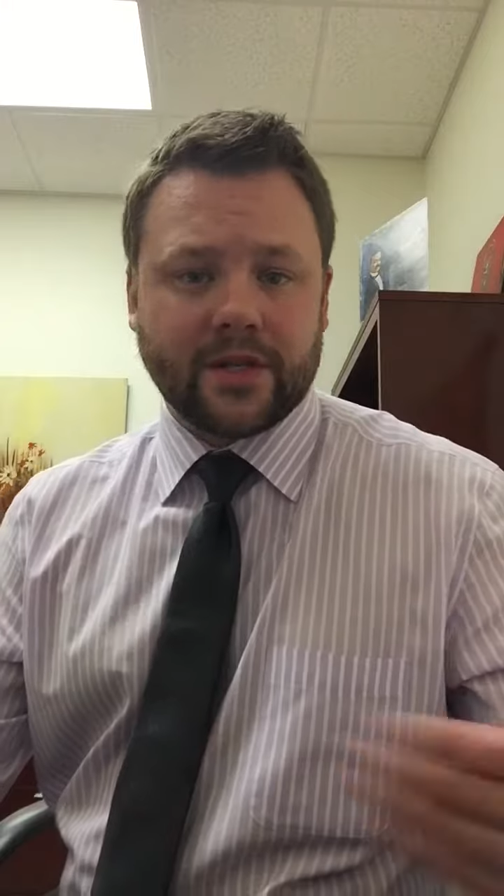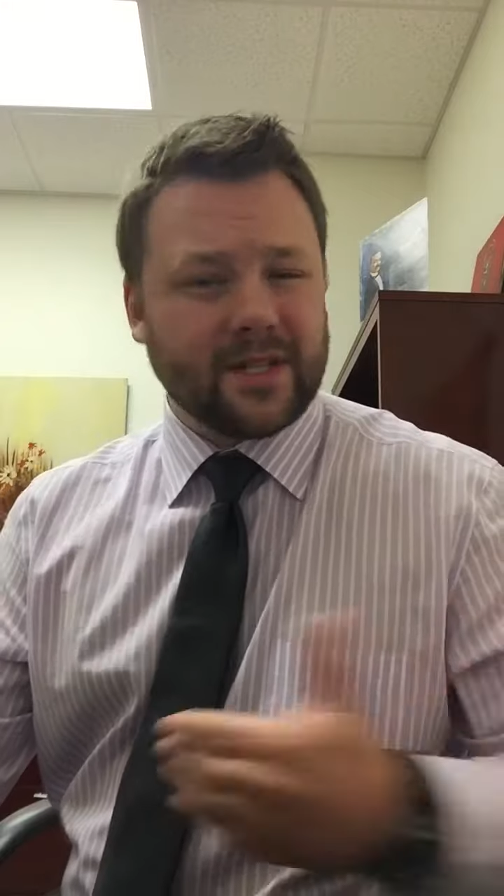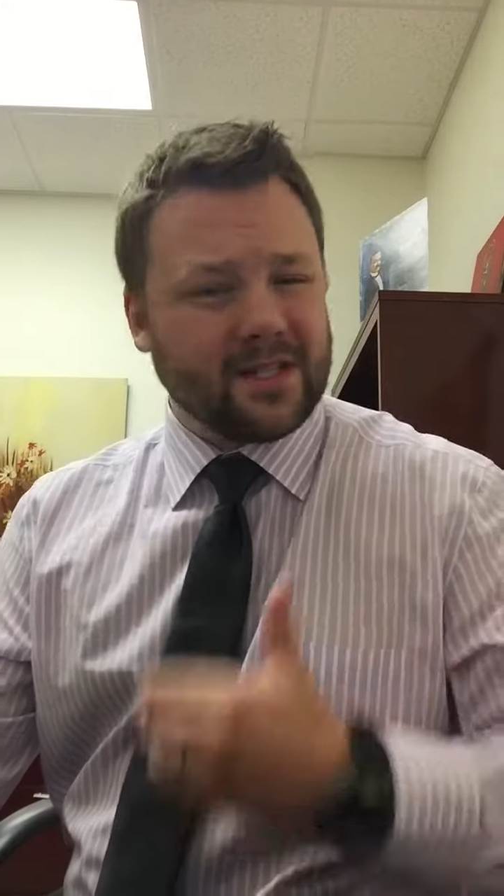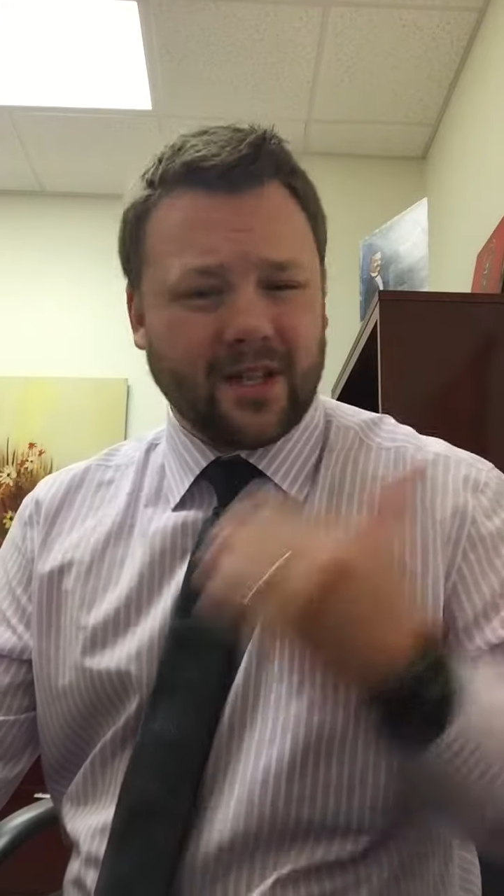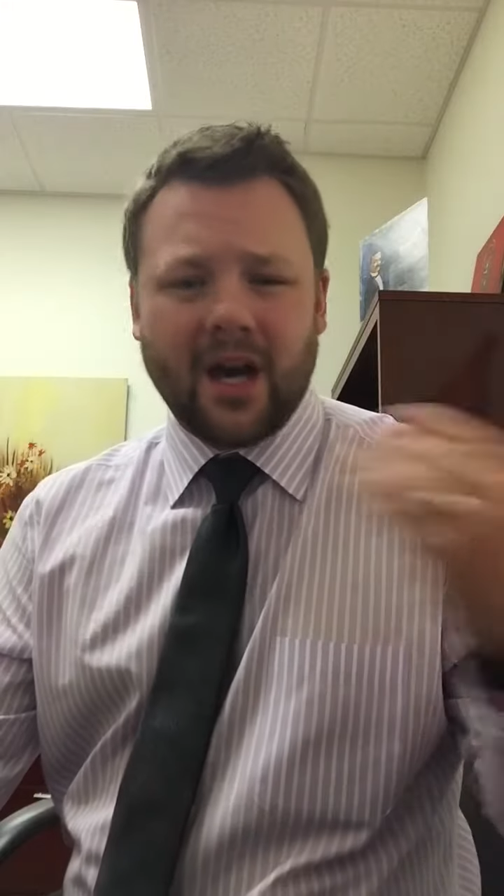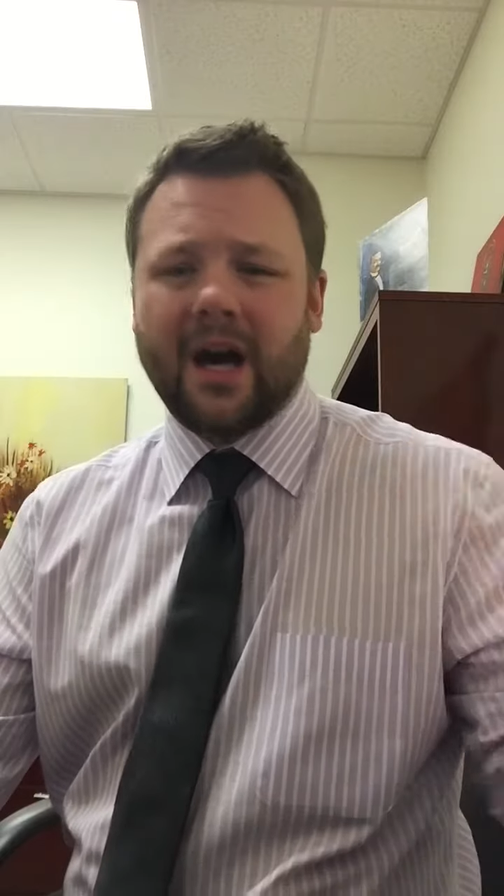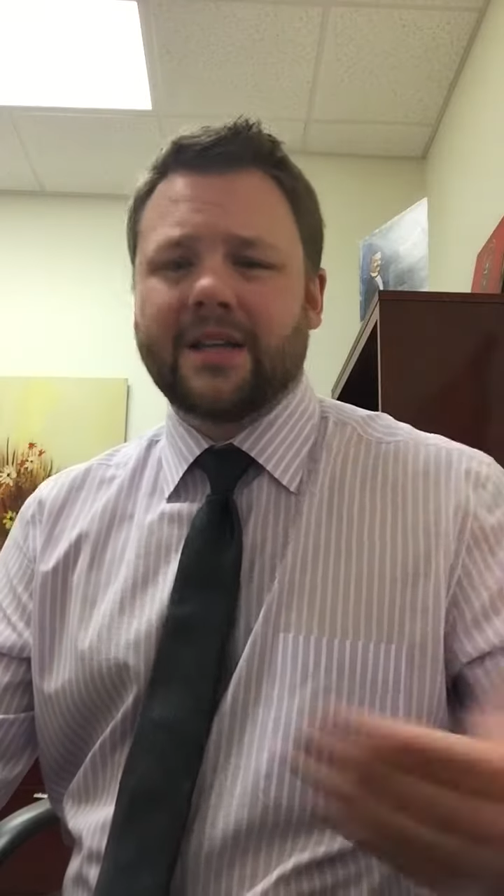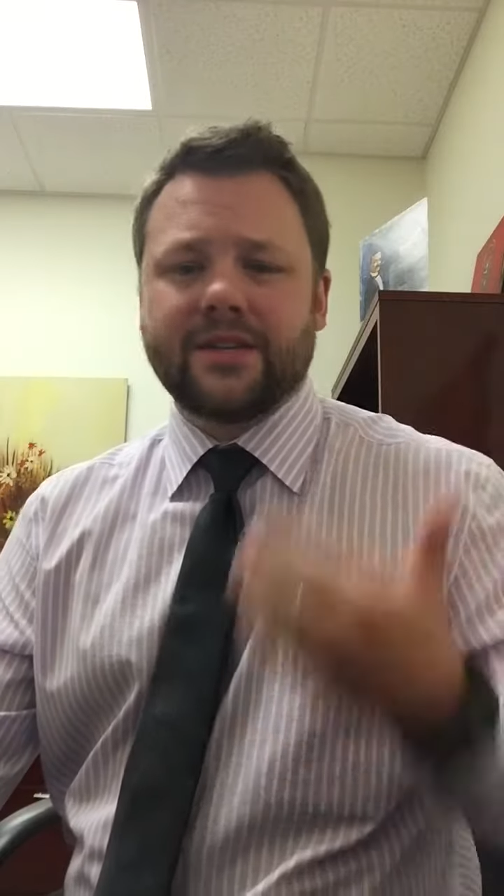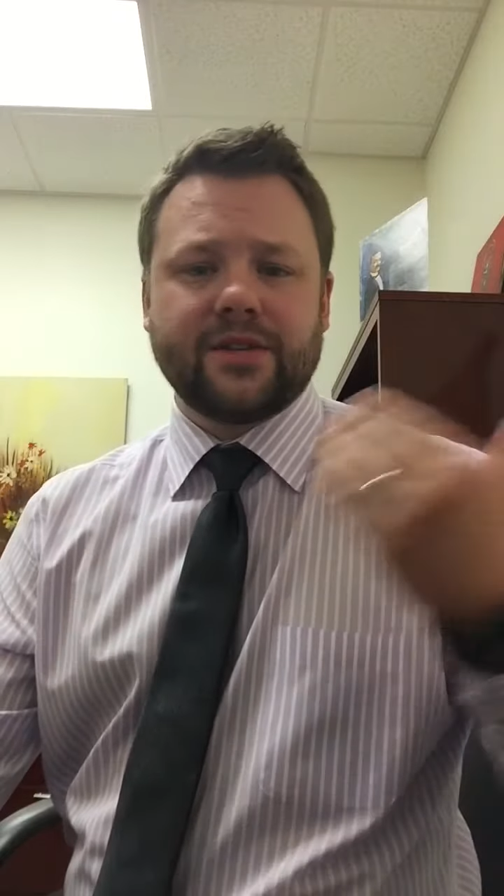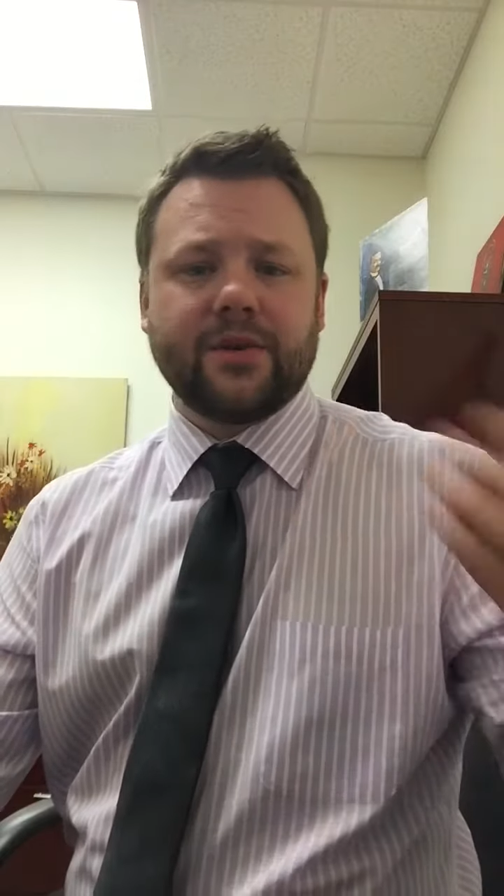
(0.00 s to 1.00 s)
because a lot of
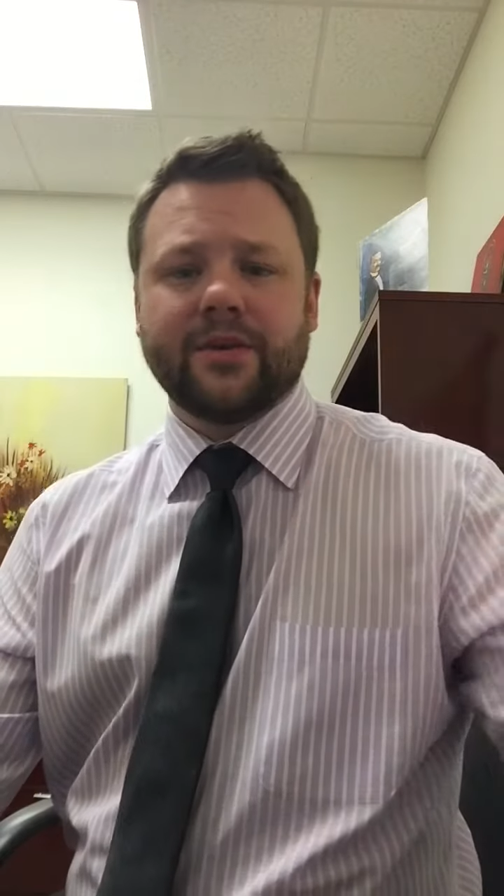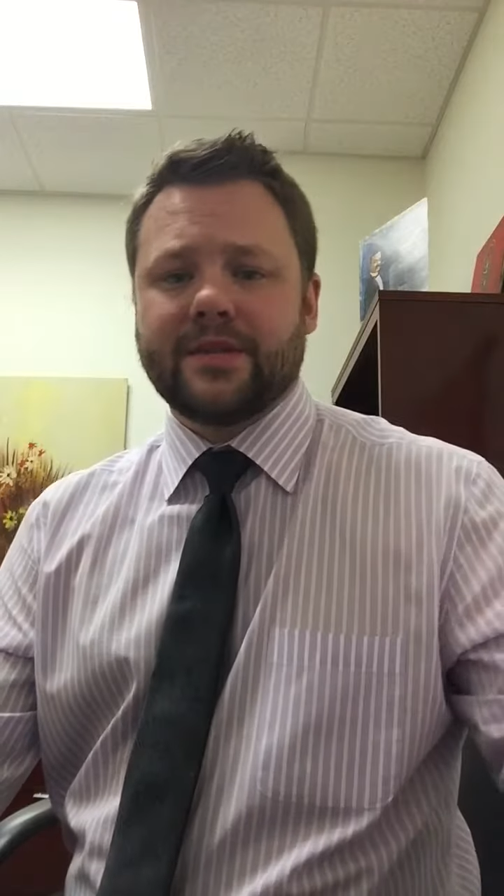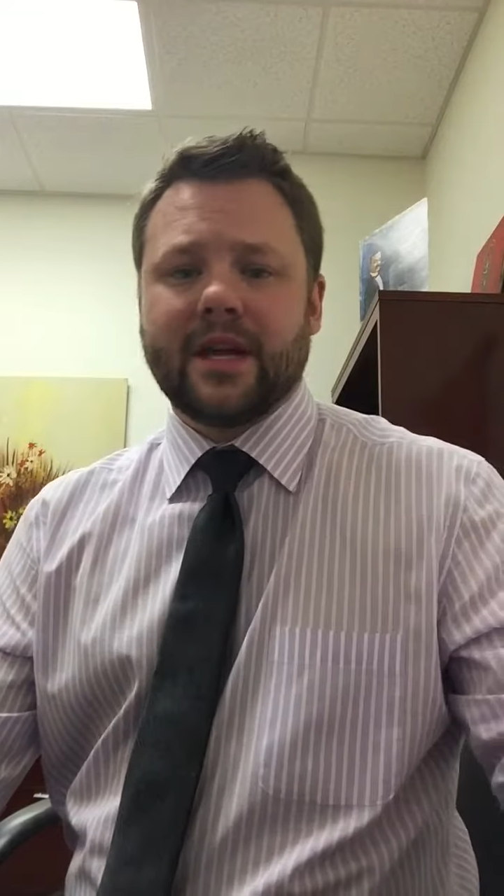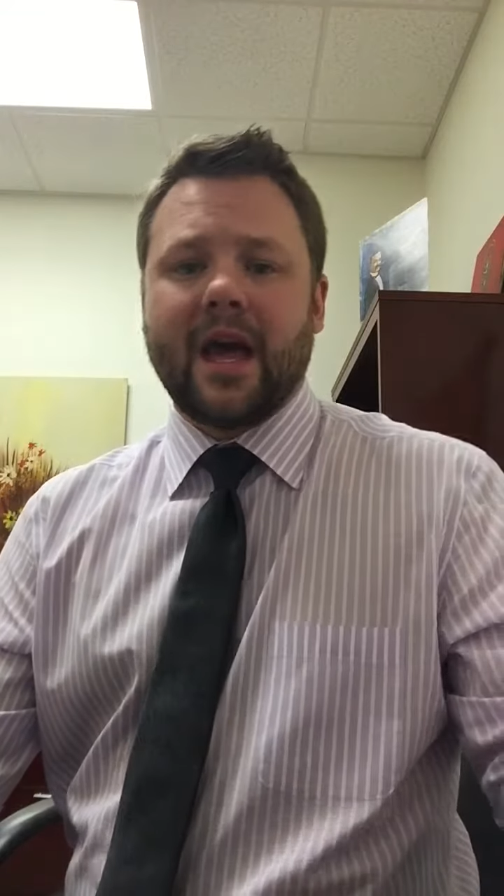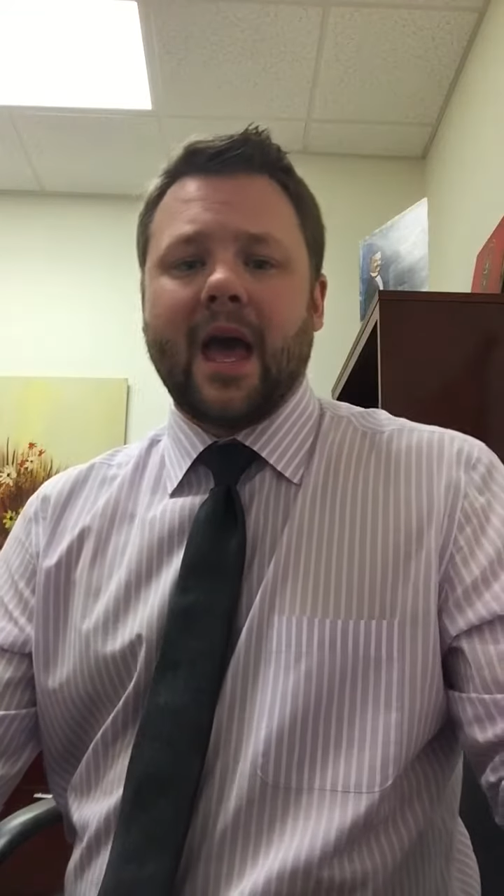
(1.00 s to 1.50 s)
students